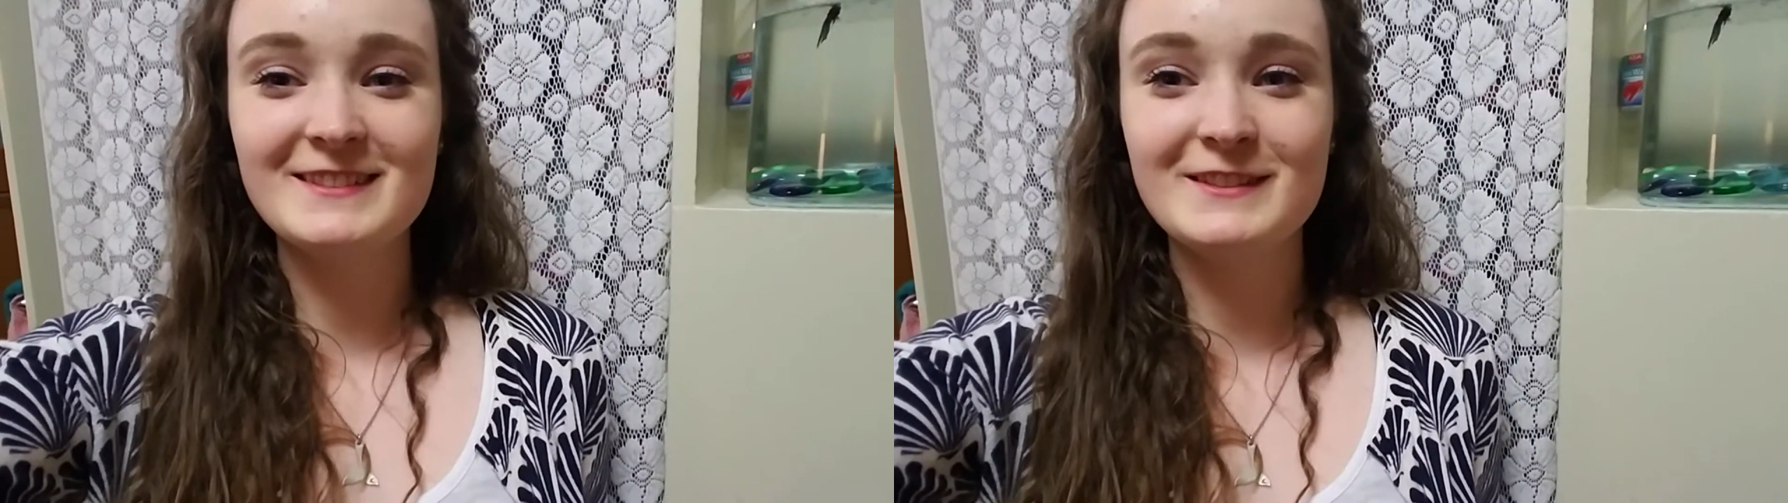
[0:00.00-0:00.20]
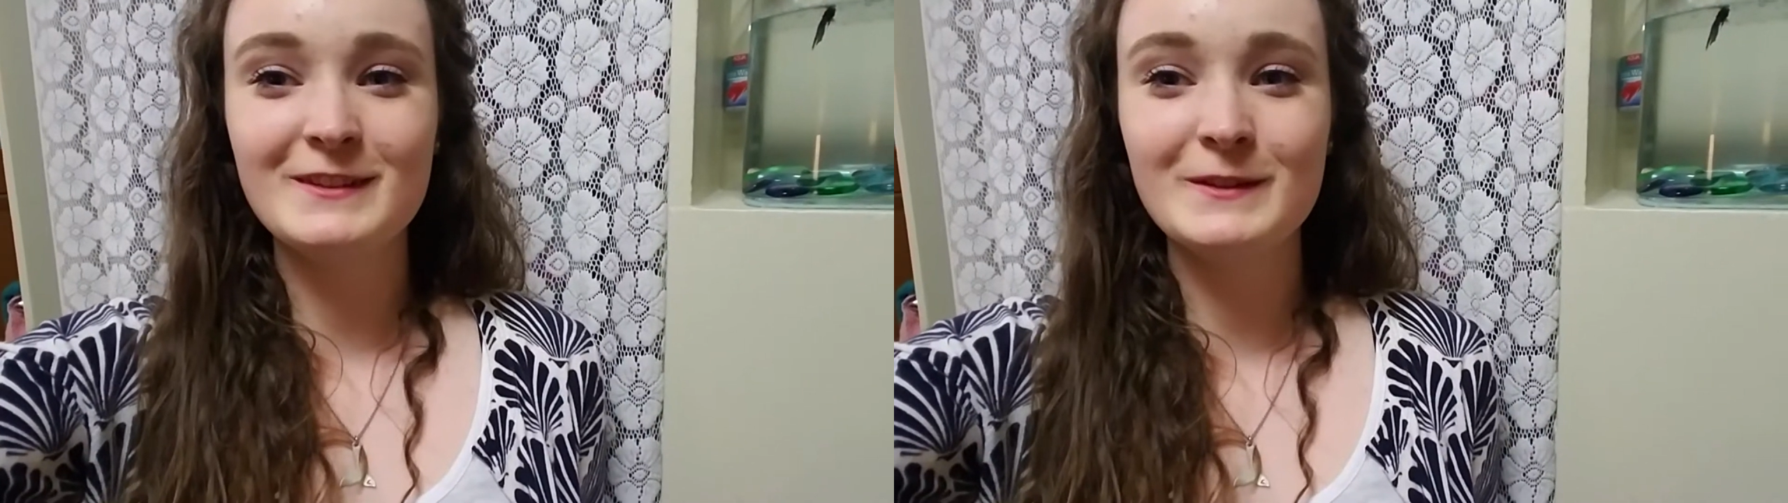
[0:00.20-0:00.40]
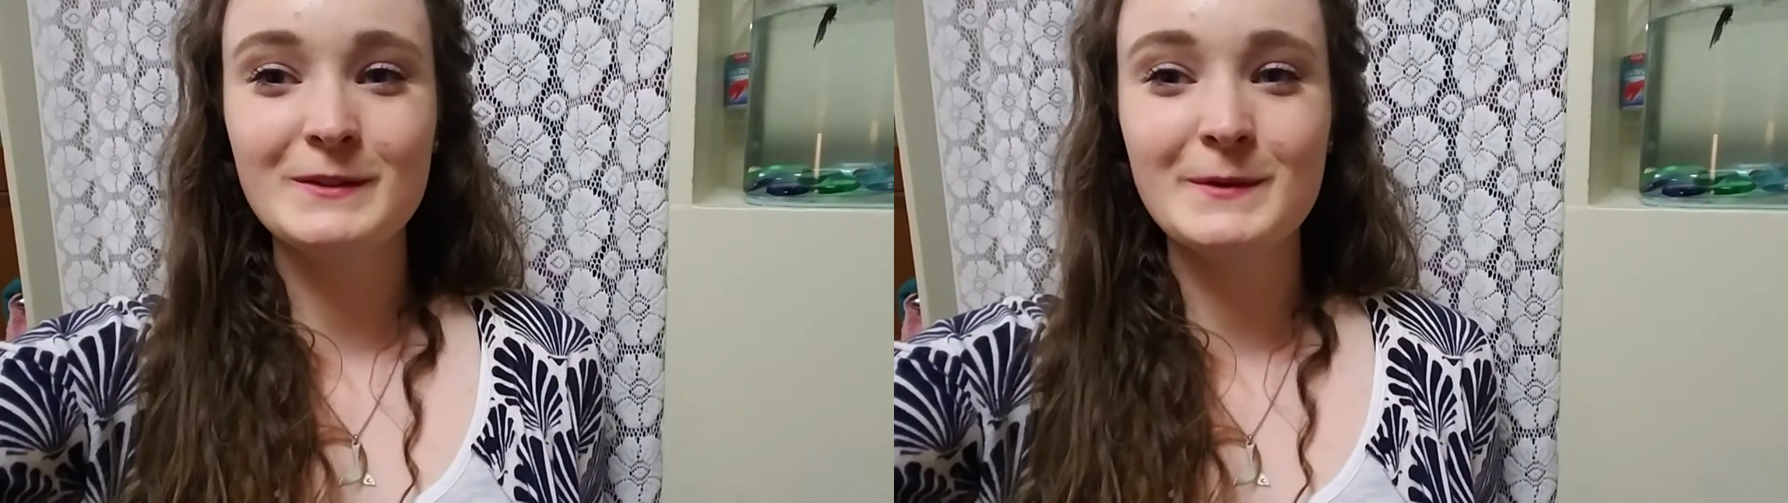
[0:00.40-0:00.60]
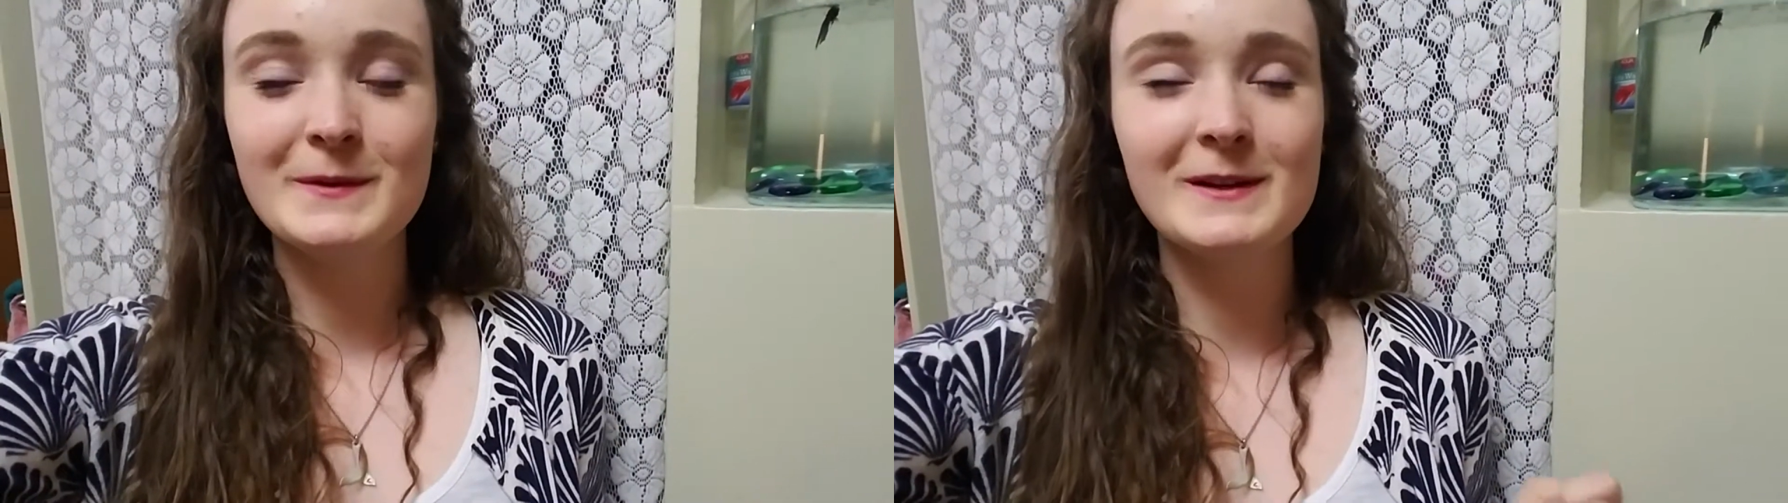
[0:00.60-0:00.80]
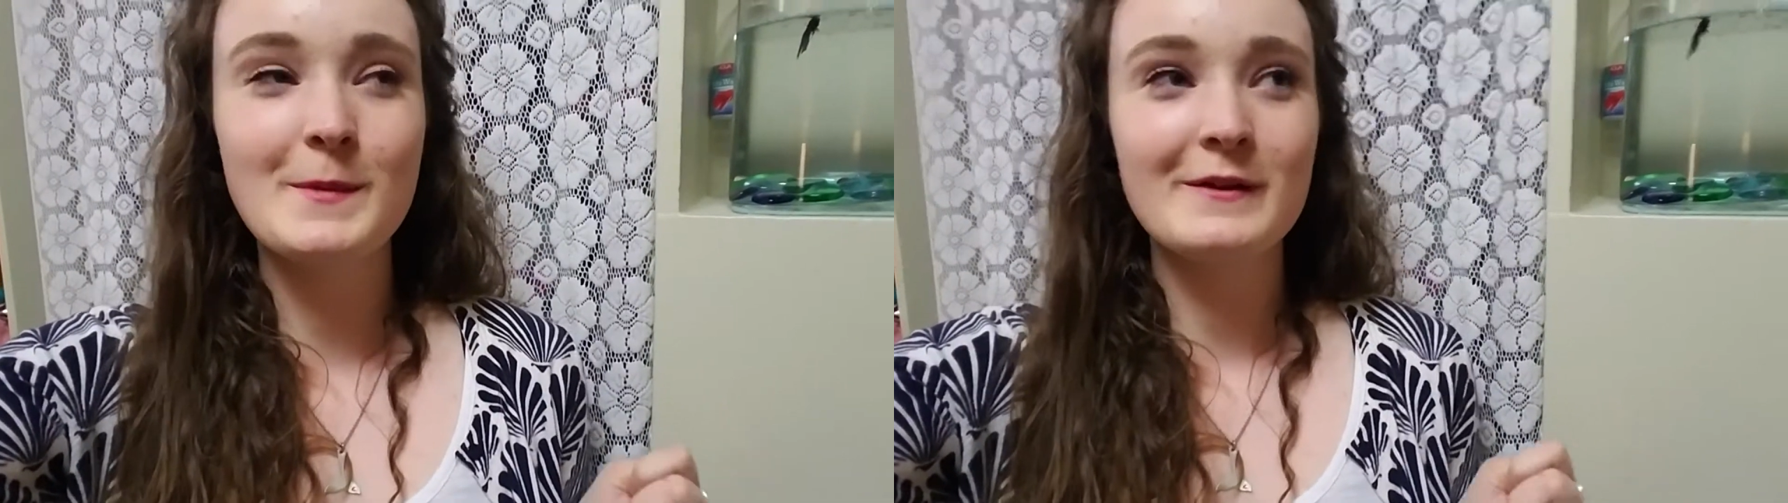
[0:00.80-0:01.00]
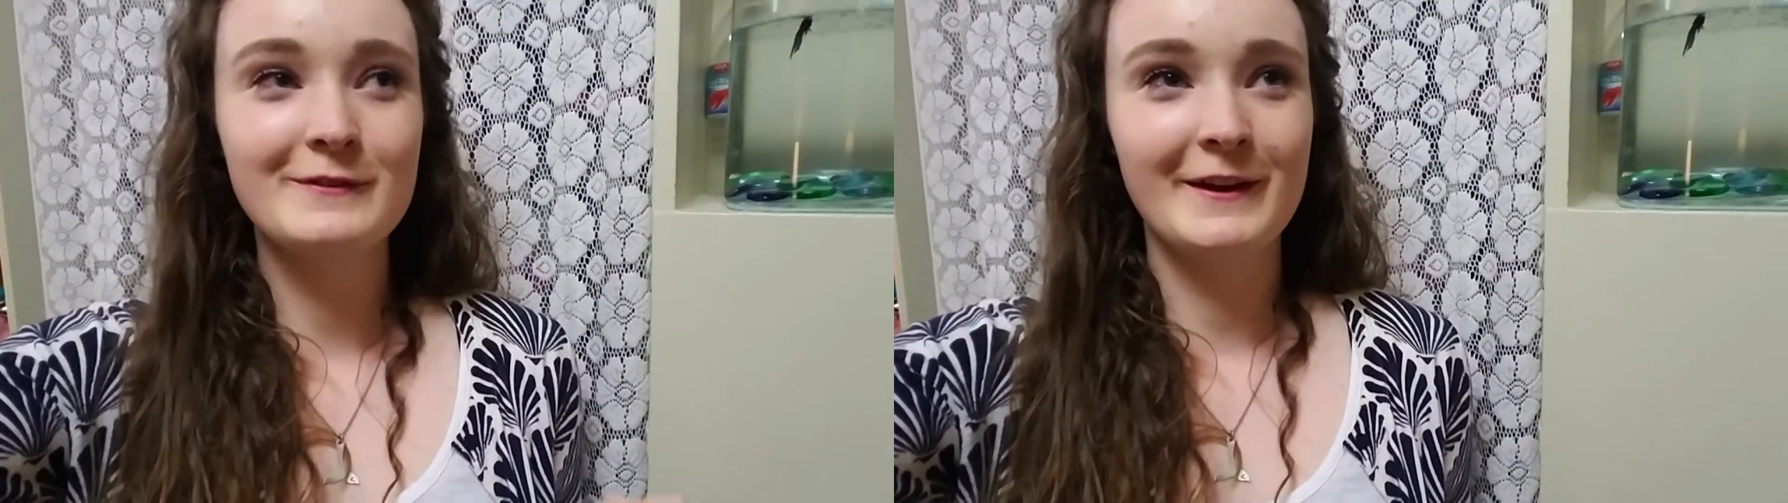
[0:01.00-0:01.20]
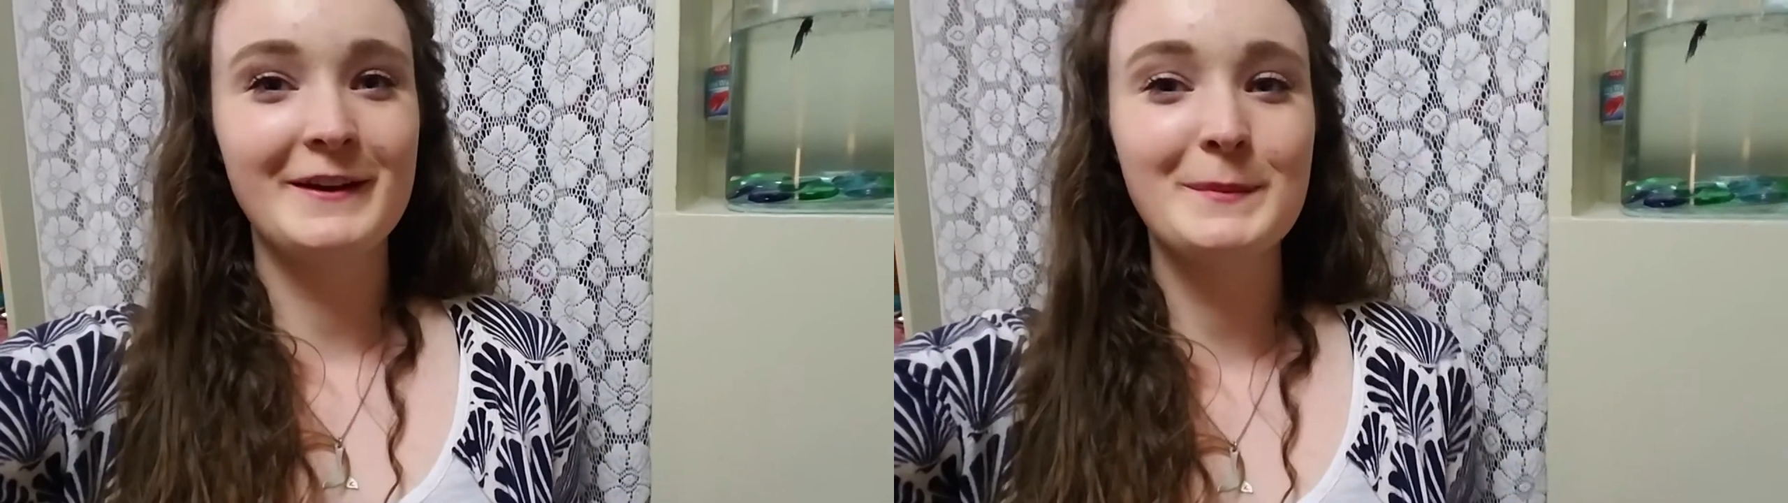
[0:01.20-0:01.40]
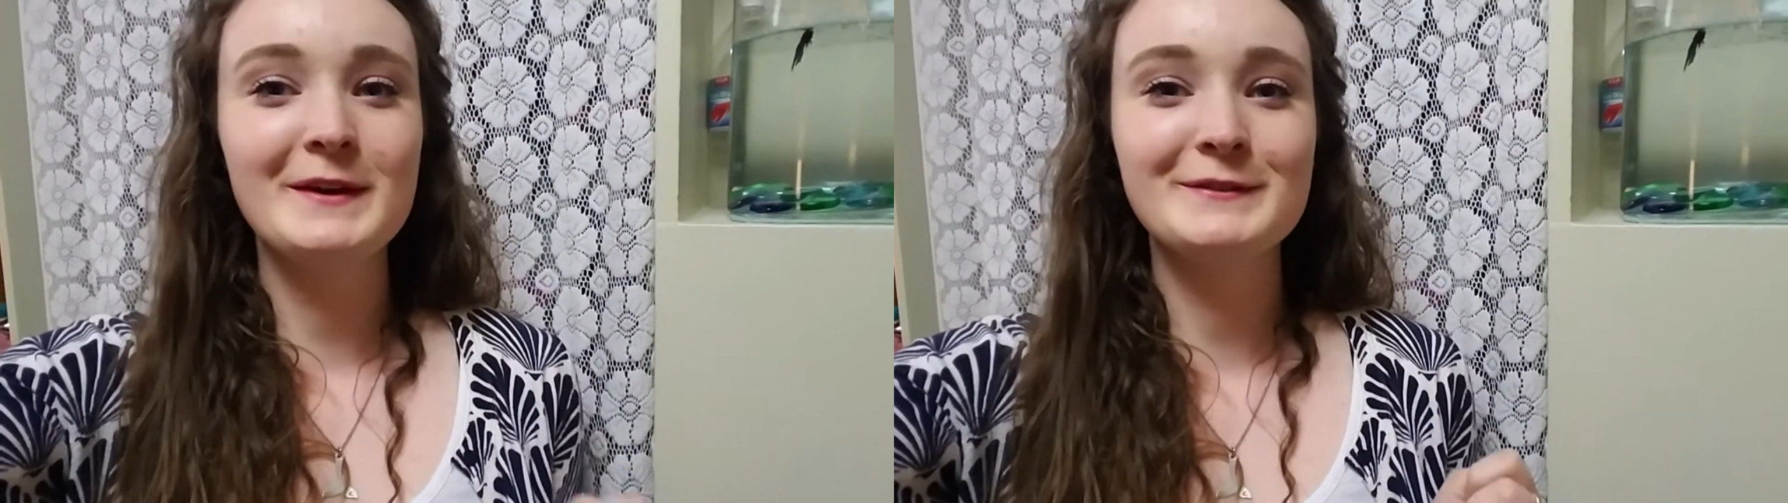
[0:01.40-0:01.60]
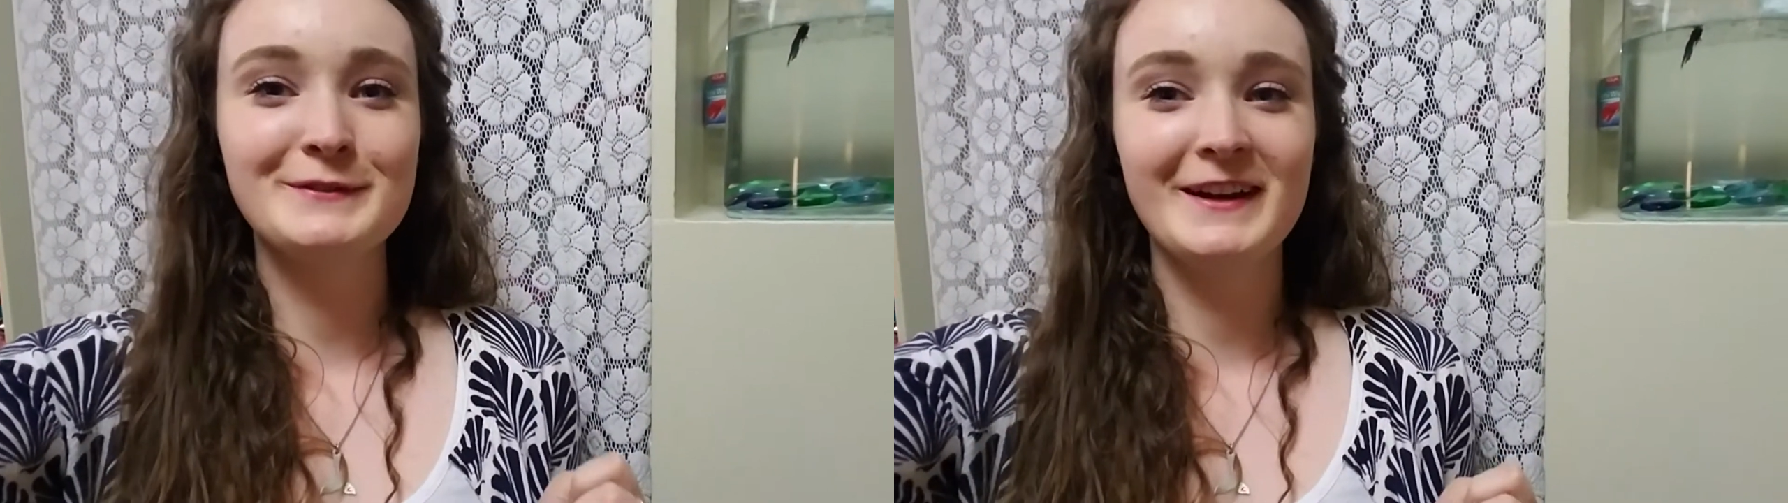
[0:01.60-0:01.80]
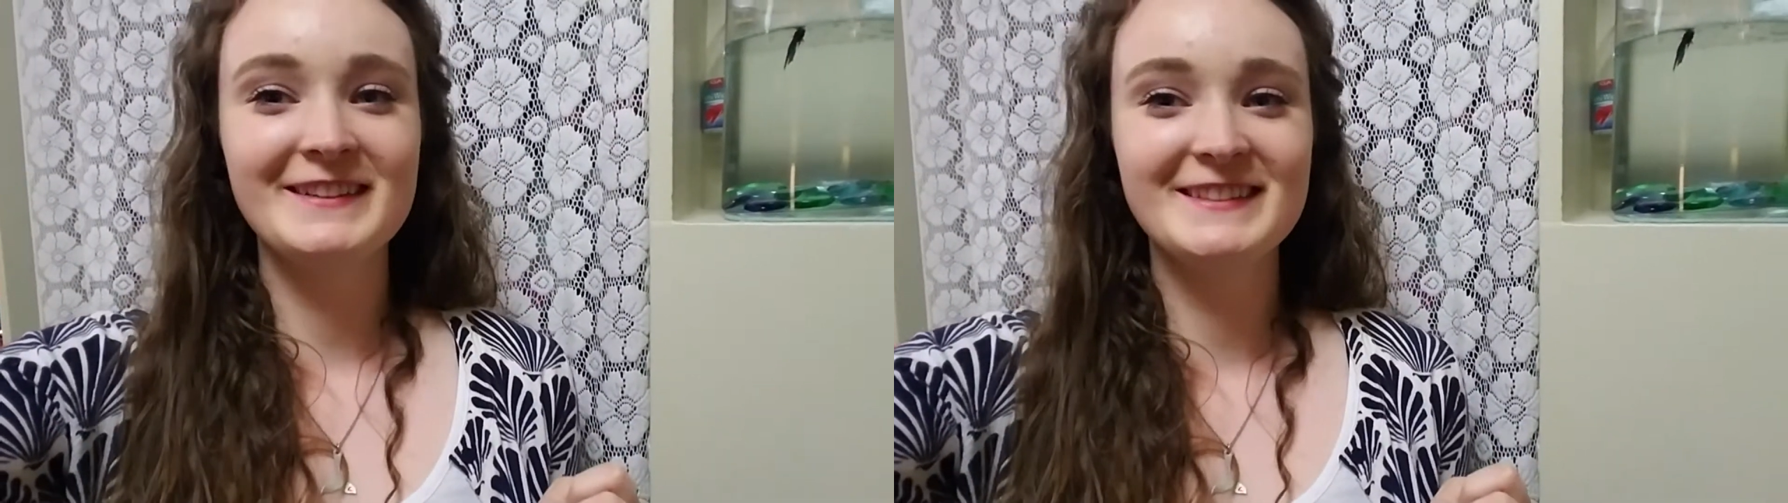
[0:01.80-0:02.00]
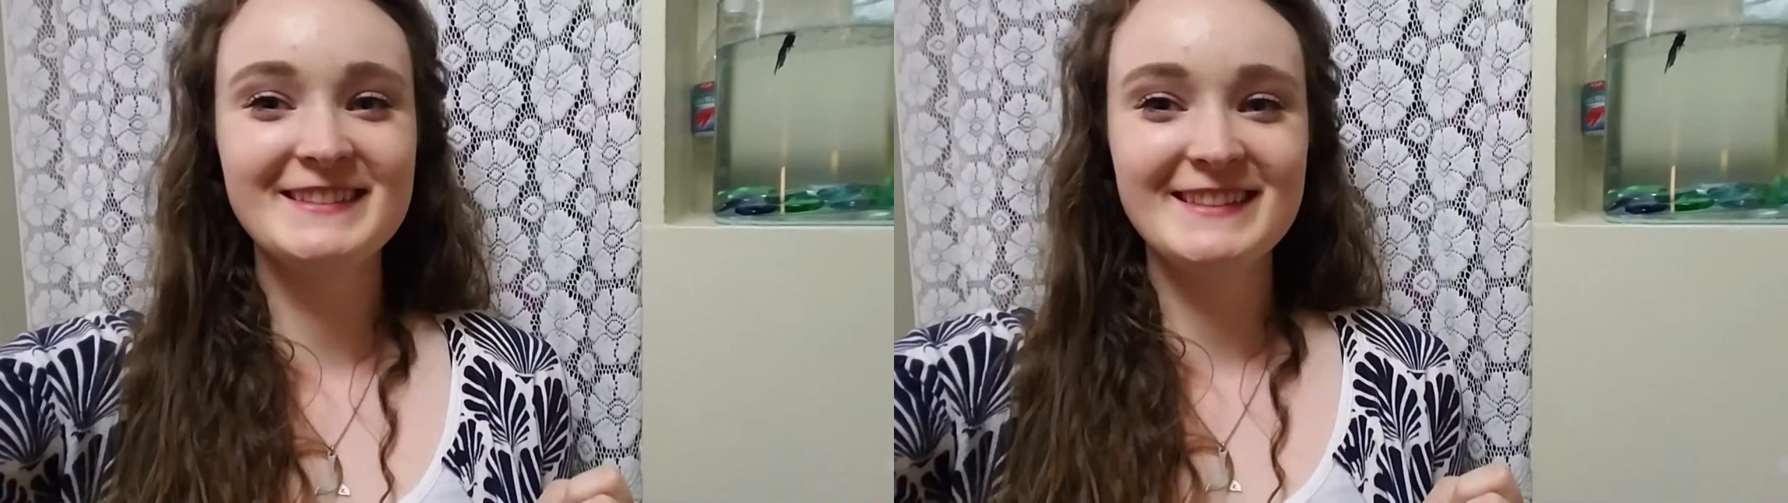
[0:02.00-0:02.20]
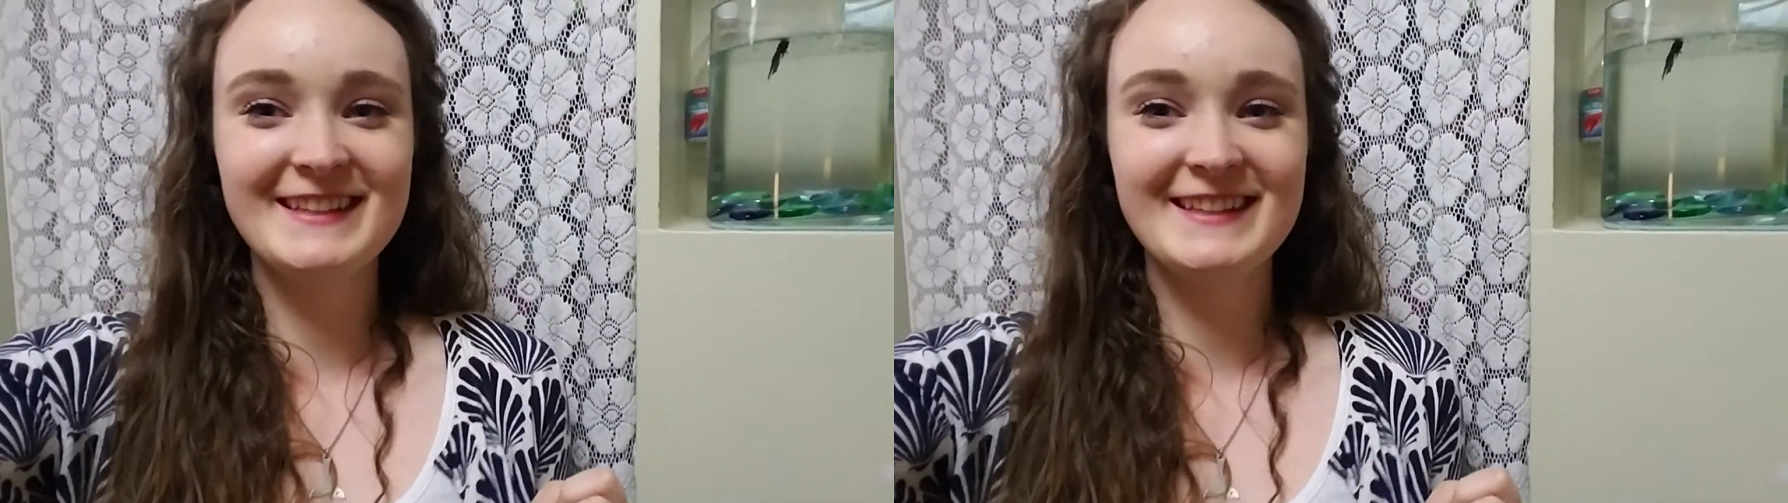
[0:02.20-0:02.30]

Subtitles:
to one of my very best friends.